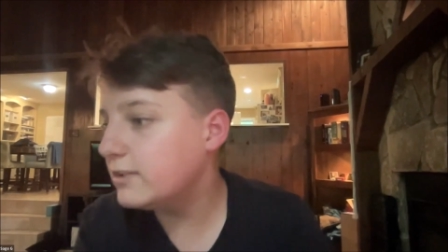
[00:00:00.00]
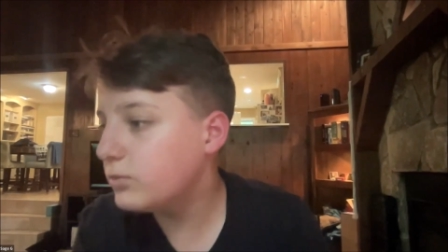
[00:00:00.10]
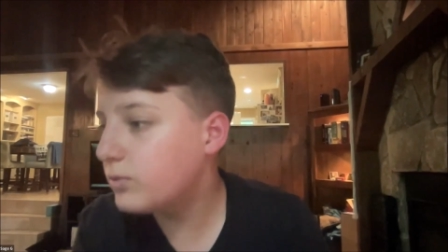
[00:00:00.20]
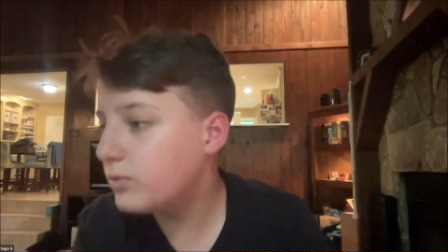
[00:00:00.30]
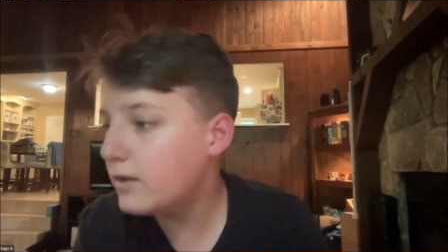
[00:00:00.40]

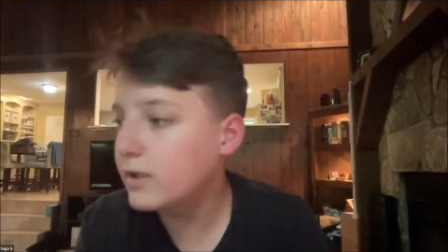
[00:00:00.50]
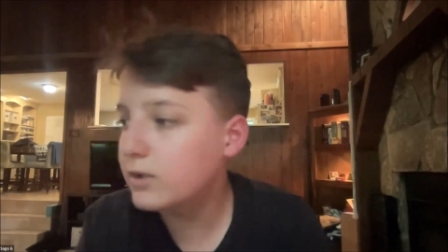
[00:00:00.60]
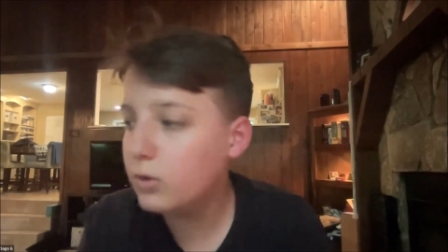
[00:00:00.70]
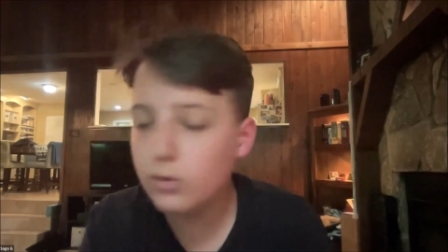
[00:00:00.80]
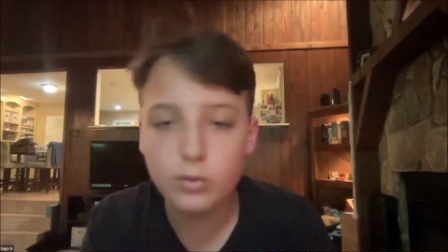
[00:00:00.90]
They would rather
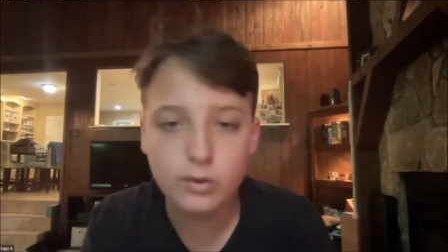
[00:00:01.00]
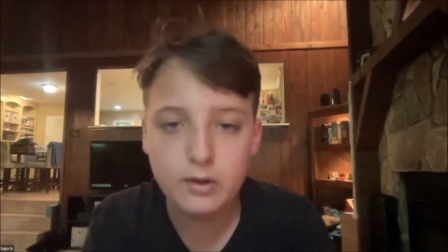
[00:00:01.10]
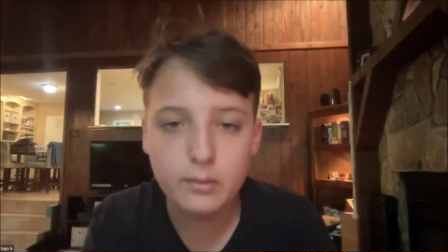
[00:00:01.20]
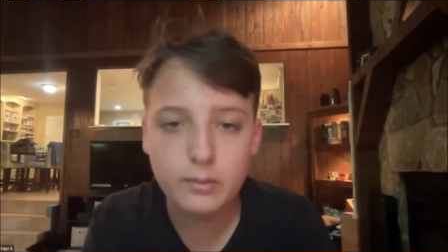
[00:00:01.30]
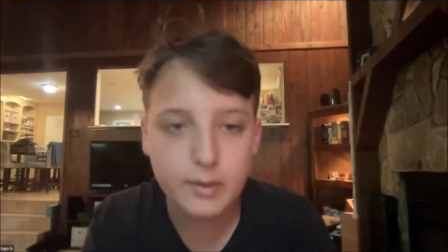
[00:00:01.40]
ignore the
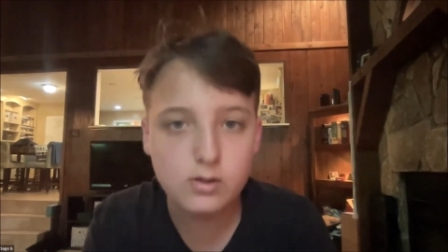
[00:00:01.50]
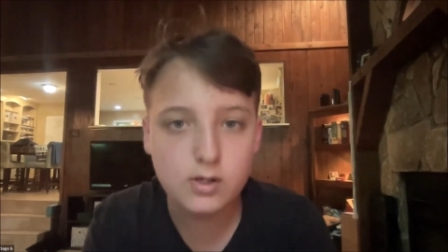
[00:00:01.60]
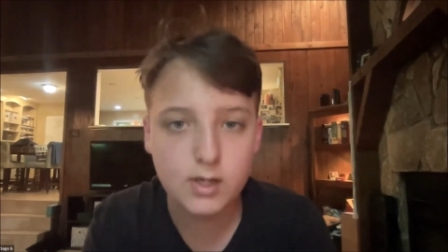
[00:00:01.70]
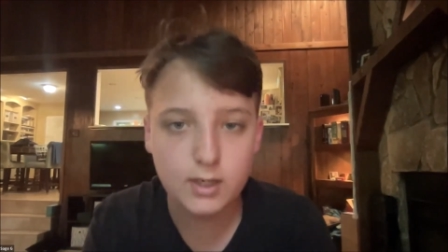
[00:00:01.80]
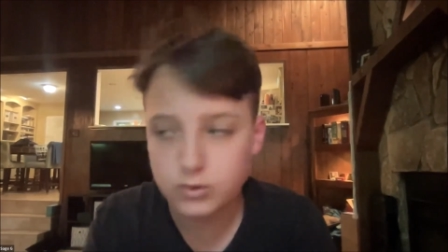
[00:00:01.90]
real
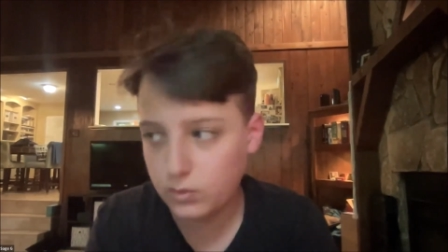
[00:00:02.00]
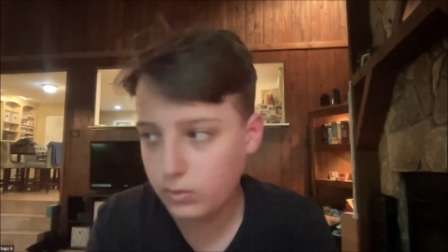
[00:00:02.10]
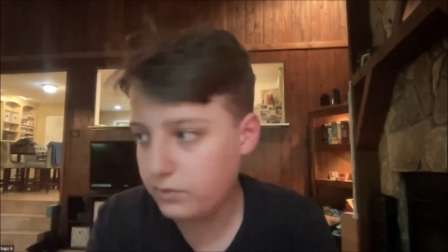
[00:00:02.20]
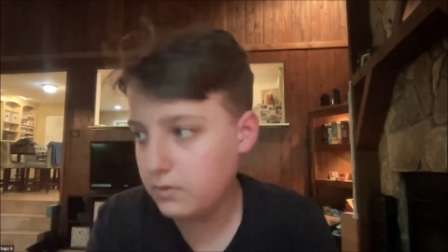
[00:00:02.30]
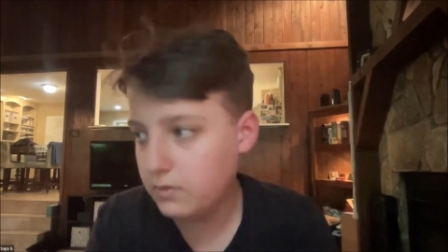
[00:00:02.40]
power and
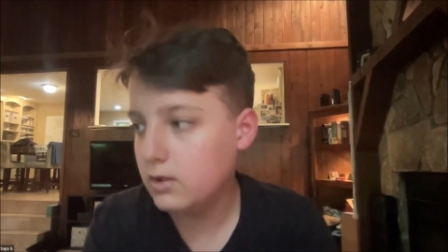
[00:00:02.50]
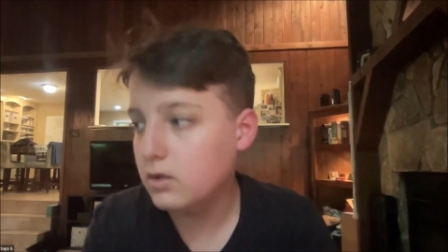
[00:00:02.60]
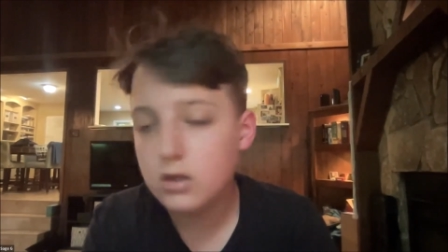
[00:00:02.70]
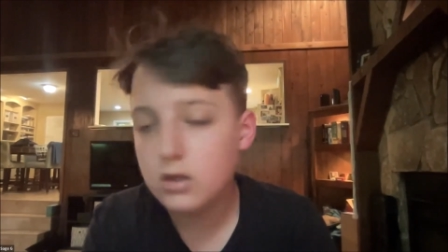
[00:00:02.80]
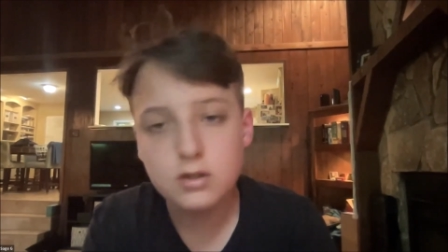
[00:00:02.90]
truth
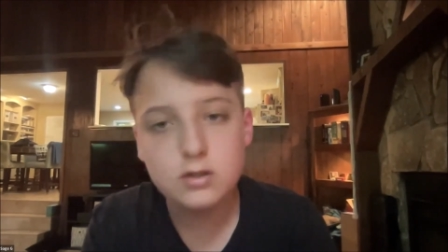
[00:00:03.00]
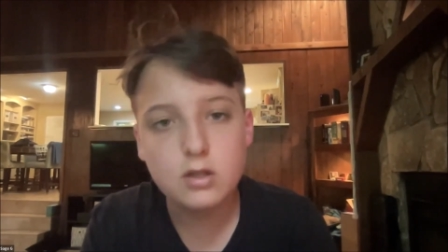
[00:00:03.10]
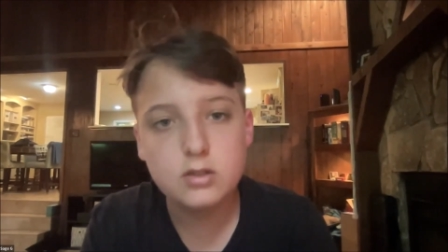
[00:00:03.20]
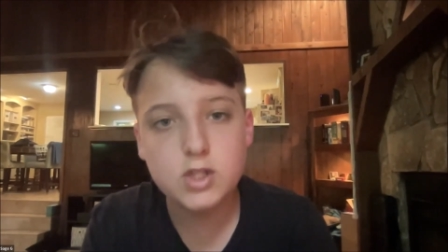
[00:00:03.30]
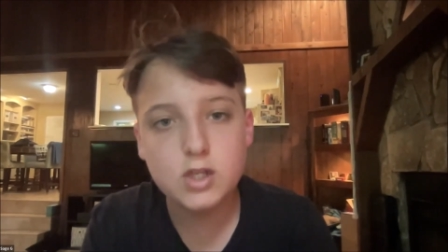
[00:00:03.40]

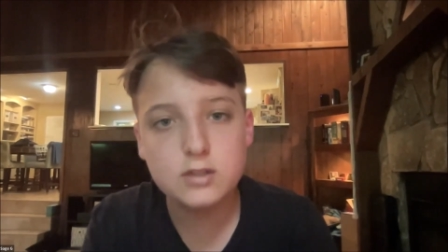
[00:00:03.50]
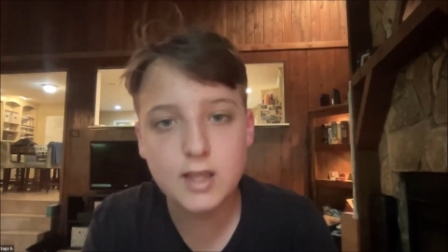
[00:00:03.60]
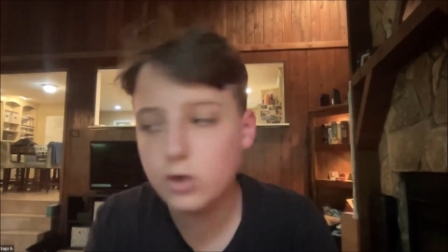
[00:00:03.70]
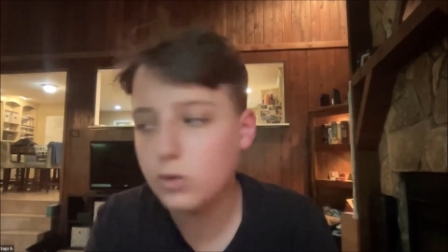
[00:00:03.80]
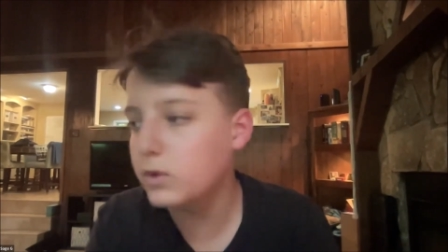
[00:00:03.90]

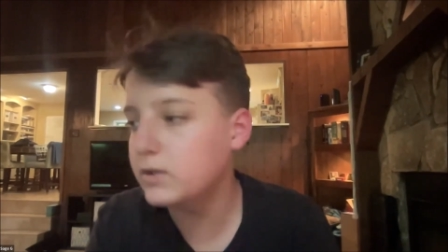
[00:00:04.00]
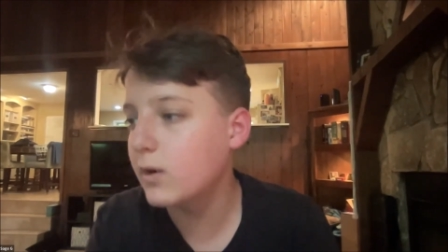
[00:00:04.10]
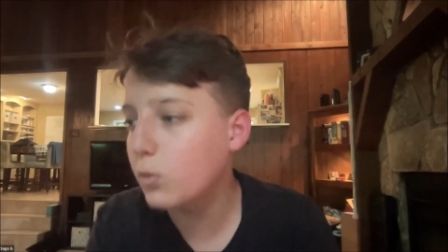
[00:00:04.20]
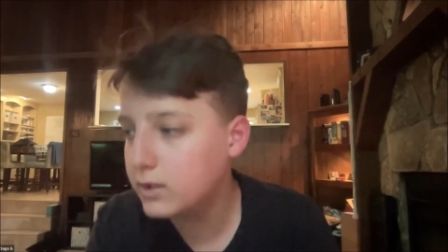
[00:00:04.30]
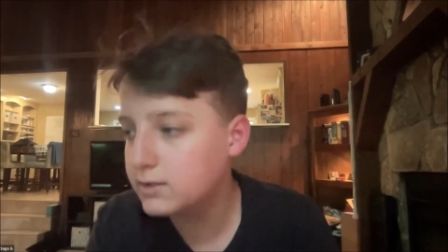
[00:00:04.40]
just to hear what
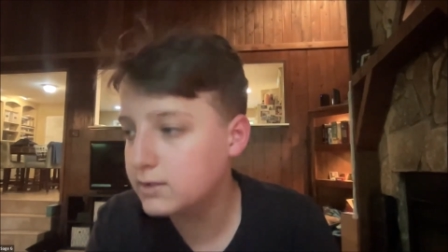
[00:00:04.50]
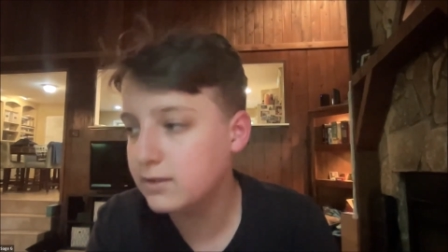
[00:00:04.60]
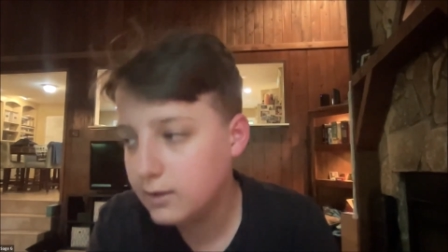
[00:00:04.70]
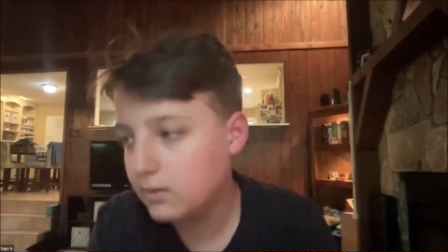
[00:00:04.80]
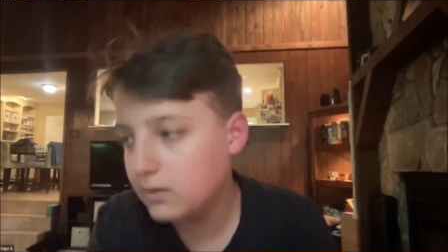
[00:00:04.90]
they want
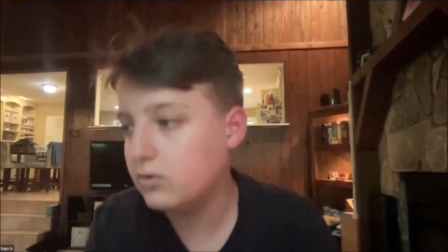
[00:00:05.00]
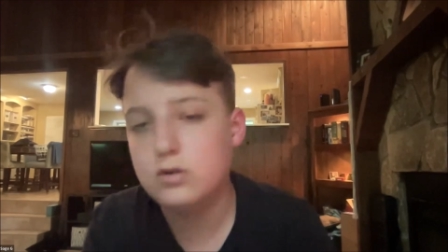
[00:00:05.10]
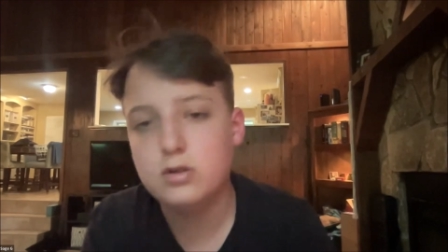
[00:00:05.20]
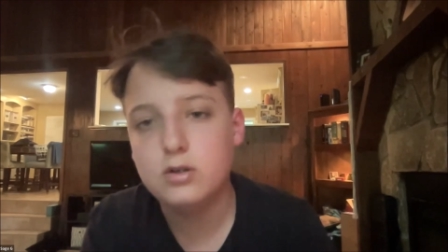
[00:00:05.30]
to hear,